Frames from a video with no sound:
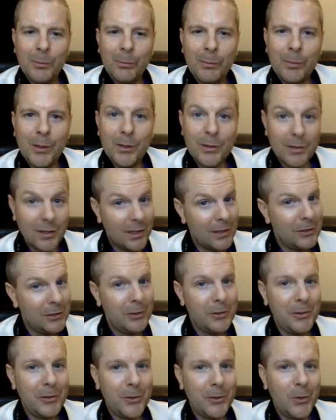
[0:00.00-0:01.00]
Because I
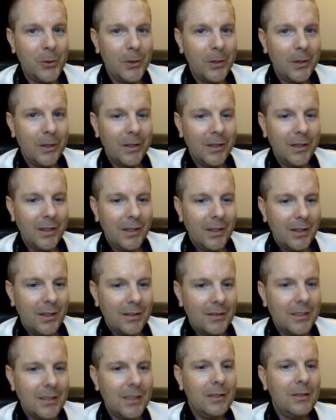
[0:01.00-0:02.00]
sure do.
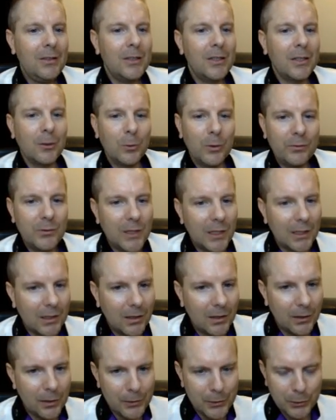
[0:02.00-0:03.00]
Take a look. We've got a
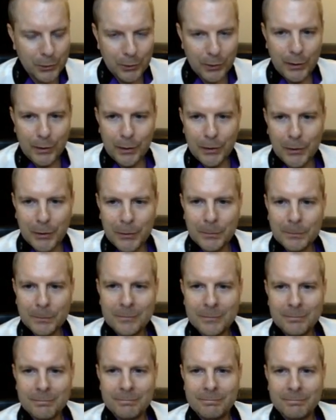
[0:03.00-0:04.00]
cluster here.
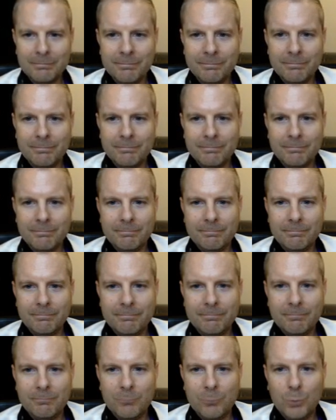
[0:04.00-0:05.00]

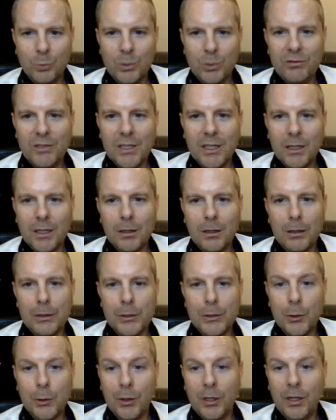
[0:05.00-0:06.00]
We've got a
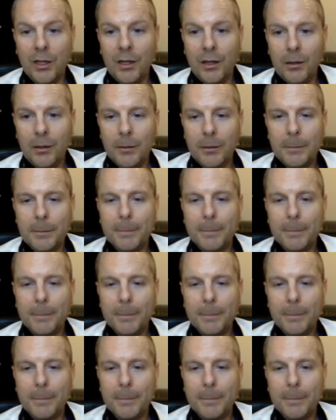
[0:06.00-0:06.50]
cluster here.